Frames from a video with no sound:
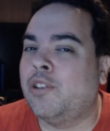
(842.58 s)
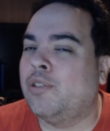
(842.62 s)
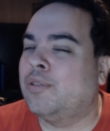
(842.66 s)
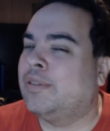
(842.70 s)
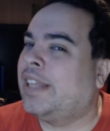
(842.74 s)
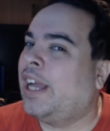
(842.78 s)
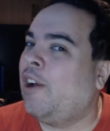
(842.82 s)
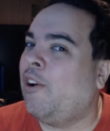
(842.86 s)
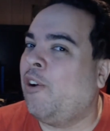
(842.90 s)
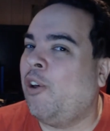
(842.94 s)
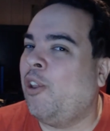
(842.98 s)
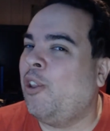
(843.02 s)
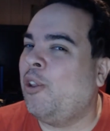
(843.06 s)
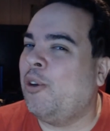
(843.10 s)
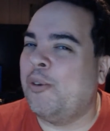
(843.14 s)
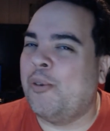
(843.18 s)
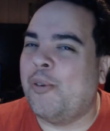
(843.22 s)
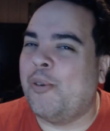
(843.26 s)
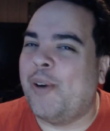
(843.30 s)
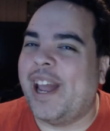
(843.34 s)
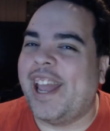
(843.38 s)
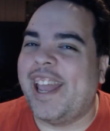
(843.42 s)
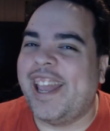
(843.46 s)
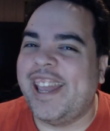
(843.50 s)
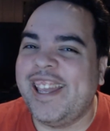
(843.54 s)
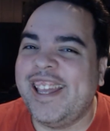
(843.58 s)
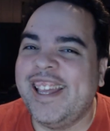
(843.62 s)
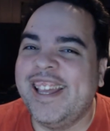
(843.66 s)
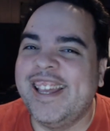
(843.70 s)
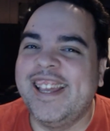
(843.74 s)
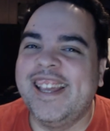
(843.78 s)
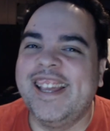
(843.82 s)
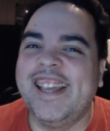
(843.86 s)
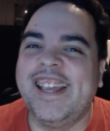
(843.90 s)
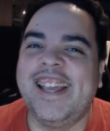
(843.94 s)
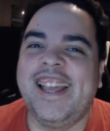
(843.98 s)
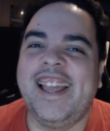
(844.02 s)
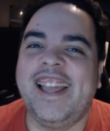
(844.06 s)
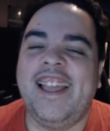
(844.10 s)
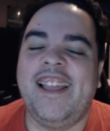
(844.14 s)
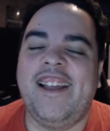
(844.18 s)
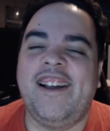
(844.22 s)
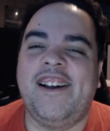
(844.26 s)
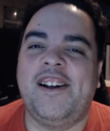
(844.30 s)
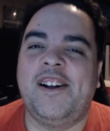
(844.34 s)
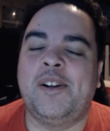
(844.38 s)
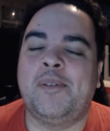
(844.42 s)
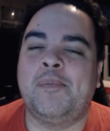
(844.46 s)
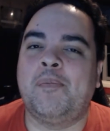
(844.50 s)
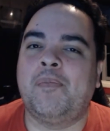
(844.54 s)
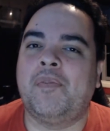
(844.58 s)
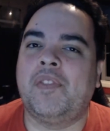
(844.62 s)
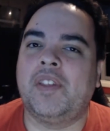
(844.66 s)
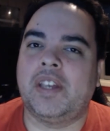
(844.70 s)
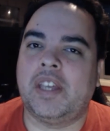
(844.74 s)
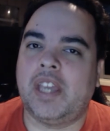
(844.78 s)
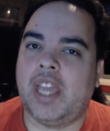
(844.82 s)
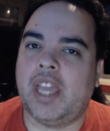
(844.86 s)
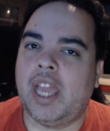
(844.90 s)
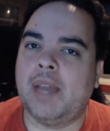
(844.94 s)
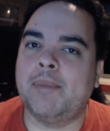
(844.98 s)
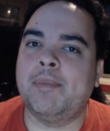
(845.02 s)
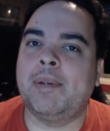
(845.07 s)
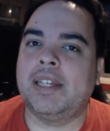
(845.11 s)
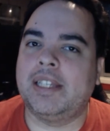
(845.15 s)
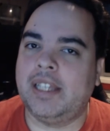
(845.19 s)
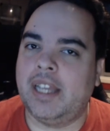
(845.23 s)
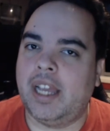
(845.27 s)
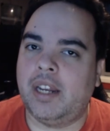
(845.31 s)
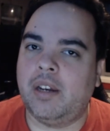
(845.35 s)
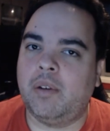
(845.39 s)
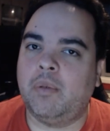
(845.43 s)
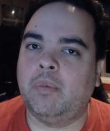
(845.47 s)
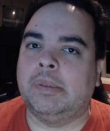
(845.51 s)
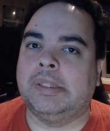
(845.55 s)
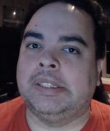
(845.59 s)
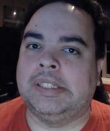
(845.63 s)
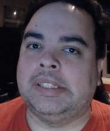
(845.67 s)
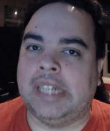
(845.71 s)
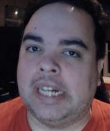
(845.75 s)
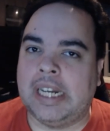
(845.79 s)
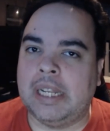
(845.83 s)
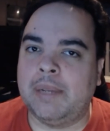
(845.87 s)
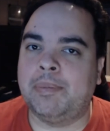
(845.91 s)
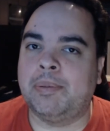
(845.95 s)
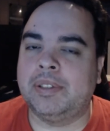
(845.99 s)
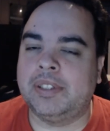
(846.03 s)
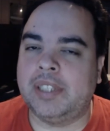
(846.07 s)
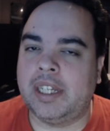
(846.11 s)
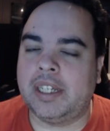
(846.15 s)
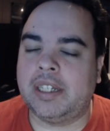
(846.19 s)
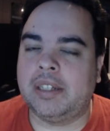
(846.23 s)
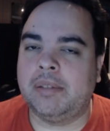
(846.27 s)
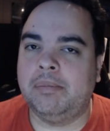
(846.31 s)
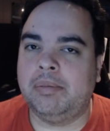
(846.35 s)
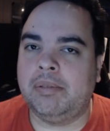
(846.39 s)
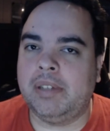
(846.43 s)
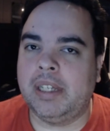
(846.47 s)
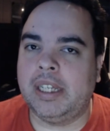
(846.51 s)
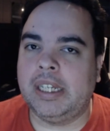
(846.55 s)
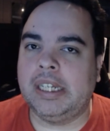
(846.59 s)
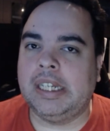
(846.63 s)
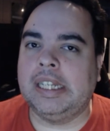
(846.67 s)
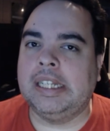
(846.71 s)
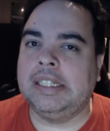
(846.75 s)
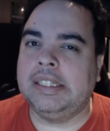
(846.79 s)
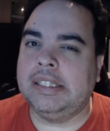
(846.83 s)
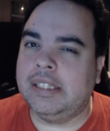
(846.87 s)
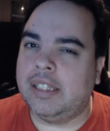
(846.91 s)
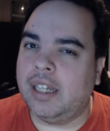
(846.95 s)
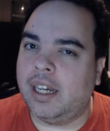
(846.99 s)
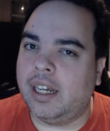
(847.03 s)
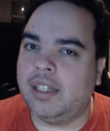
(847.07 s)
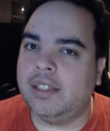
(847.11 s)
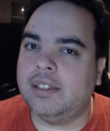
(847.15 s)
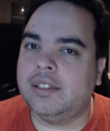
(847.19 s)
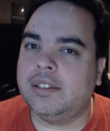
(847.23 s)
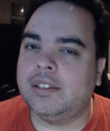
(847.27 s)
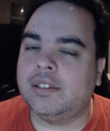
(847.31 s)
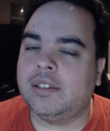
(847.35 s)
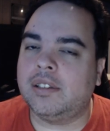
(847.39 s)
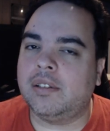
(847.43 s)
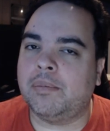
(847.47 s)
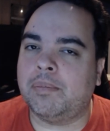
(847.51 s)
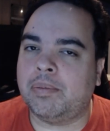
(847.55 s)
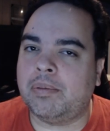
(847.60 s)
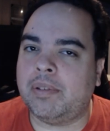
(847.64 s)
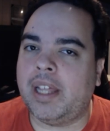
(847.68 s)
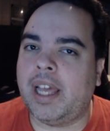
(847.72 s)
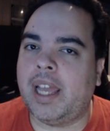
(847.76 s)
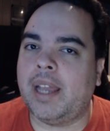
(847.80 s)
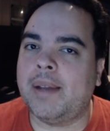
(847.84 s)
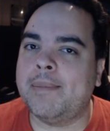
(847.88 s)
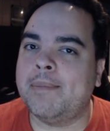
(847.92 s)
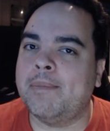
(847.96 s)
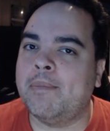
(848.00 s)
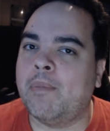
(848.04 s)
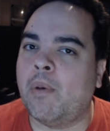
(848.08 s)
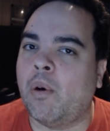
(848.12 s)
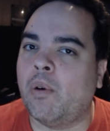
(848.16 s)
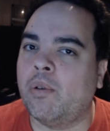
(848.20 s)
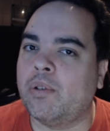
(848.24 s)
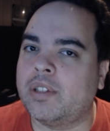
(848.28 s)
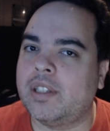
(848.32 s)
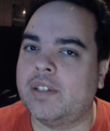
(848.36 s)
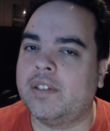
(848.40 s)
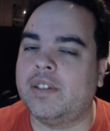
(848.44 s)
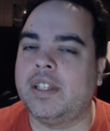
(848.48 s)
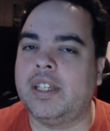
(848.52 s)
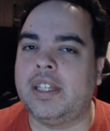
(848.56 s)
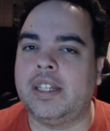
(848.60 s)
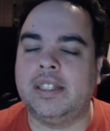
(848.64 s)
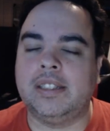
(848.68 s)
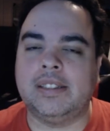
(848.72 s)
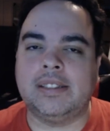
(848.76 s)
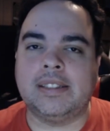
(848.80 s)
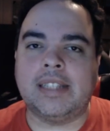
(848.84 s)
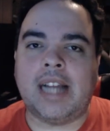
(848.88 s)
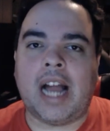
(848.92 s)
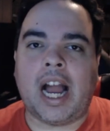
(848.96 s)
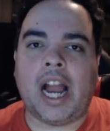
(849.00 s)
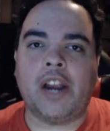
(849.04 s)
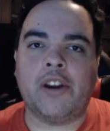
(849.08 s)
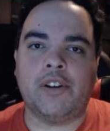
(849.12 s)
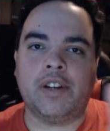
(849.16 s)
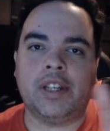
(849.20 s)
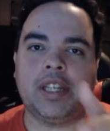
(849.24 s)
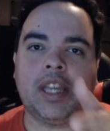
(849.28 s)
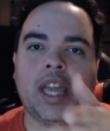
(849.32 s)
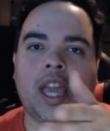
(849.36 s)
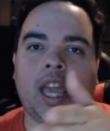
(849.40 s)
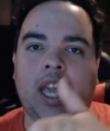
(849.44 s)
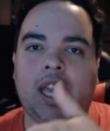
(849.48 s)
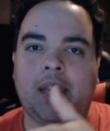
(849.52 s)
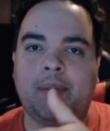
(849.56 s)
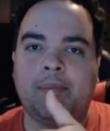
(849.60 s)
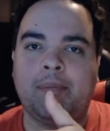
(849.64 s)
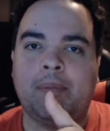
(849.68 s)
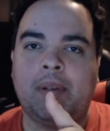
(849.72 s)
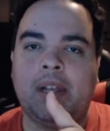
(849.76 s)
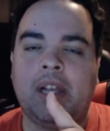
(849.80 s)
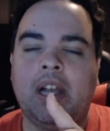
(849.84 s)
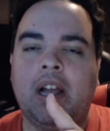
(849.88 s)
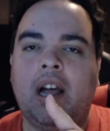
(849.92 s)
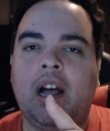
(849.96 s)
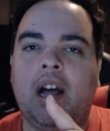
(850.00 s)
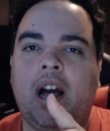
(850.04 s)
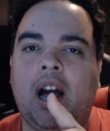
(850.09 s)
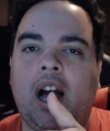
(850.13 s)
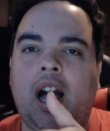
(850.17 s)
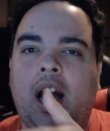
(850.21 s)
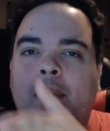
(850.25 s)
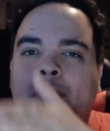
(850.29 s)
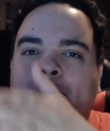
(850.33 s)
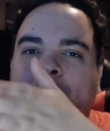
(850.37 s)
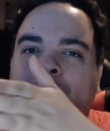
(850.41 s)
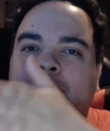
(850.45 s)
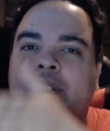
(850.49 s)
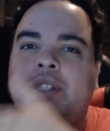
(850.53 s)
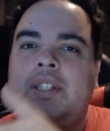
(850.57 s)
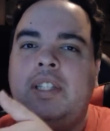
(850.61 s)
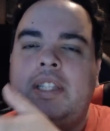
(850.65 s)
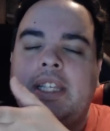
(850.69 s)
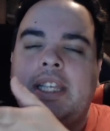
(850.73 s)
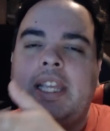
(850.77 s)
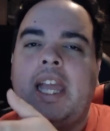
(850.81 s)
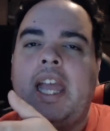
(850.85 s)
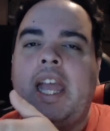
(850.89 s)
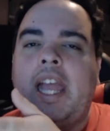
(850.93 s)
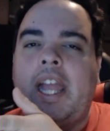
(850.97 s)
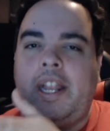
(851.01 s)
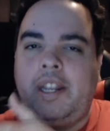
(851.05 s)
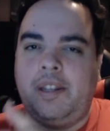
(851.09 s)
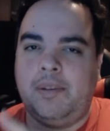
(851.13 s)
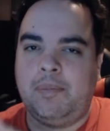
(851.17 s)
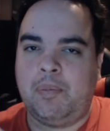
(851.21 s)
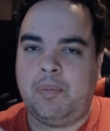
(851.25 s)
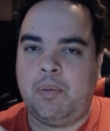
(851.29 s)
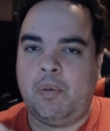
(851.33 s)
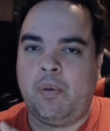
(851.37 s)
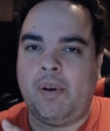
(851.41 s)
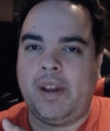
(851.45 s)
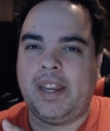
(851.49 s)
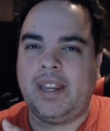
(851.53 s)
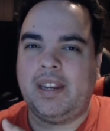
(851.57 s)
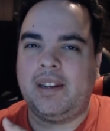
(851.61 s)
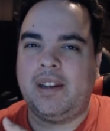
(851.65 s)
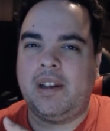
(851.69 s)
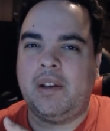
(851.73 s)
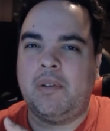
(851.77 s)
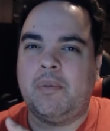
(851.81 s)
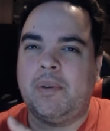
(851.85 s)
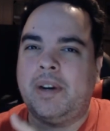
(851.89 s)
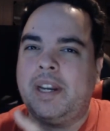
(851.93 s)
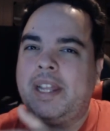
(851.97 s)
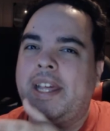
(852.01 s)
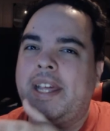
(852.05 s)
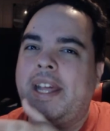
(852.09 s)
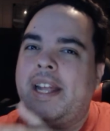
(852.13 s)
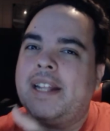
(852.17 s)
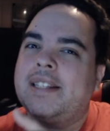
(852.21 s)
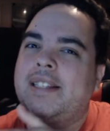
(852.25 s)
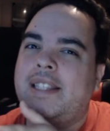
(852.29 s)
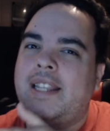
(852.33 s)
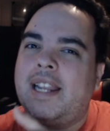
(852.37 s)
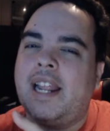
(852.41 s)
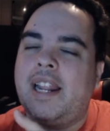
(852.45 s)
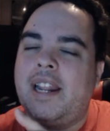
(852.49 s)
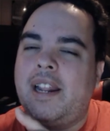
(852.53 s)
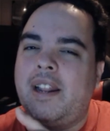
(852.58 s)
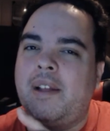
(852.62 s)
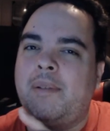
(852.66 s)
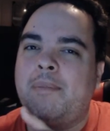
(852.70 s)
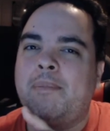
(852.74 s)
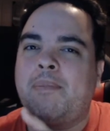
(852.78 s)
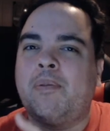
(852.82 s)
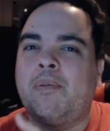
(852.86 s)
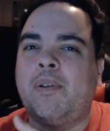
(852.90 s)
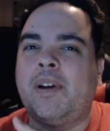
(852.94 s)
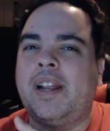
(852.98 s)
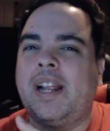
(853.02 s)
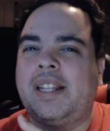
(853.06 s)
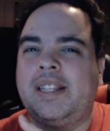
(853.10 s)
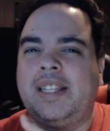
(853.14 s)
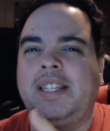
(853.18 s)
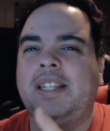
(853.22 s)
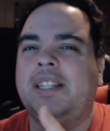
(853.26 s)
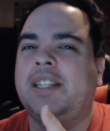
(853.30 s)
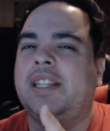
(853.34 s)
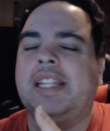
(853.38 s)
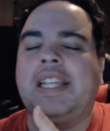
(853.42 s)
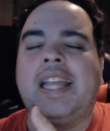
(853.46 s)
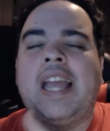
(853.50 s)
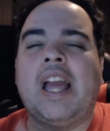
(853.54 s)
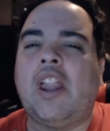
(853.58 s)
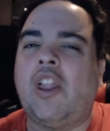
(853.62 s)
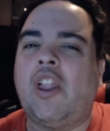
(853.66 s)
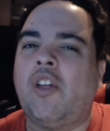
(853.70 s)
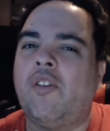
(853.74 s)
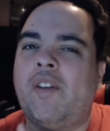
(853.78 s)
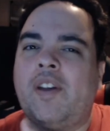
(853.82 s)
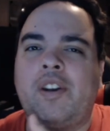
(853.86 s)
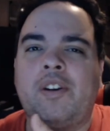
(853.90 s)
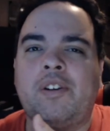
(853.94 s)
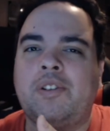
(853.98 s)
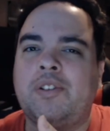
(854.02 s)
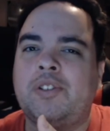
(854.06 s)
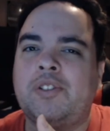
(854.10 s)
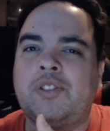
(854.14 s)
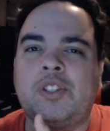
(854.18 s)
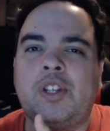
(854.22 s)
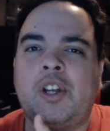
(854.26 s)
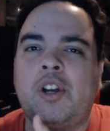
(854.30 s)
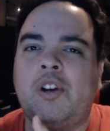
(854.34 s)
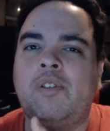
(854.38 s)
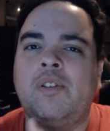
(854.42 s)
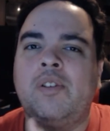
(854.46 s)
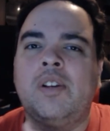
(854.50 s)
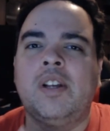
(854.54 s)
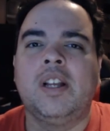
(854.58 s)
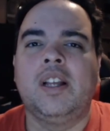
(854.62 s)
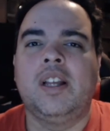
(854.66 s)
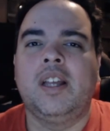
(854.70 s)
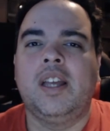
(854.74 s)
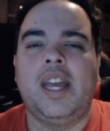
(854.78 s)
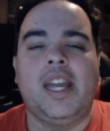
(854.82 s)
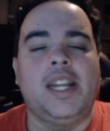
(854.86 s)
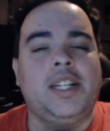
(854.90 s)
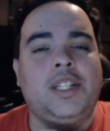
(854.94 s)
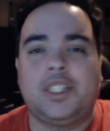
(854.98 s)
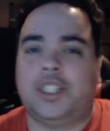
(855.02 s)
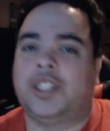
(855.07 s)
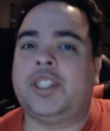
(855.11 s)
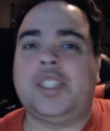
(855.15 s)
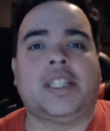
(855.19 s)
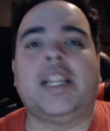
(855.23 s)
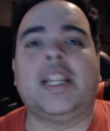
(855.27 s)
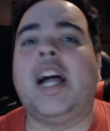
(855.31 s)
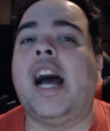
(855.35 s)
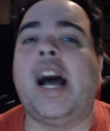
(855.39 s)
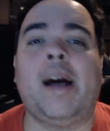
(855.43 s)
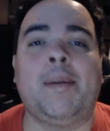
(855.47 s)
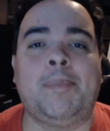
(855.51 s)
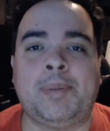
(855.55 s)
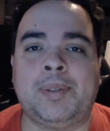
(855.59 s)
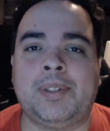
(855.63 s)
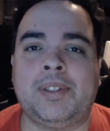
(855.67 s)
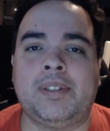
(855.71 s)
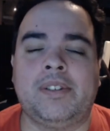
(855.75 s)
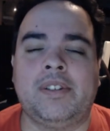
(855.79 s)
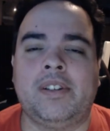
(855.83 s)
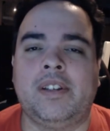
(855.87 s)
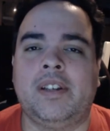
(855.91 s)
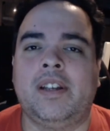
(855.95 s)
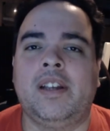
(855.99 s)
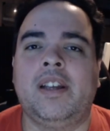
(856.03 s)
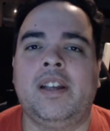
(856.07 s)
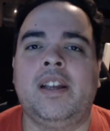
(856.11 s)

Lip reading: They don't die all the way. The game, again, was 90% complete. It does play most of the entire game up into the end point. And when it gets to that end point, I think in the elevator or so, it just stops.